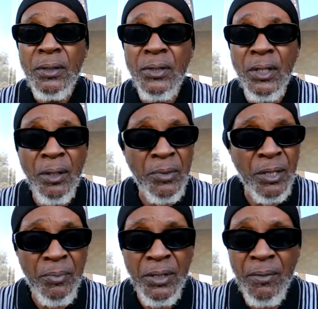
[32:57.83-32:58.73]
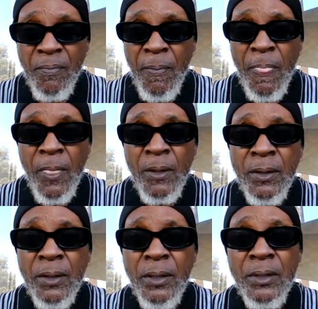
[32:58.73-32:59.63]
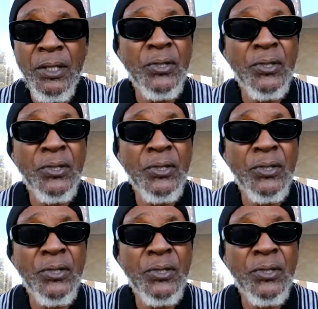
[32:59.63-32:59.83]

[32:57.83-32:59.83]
to come get me. They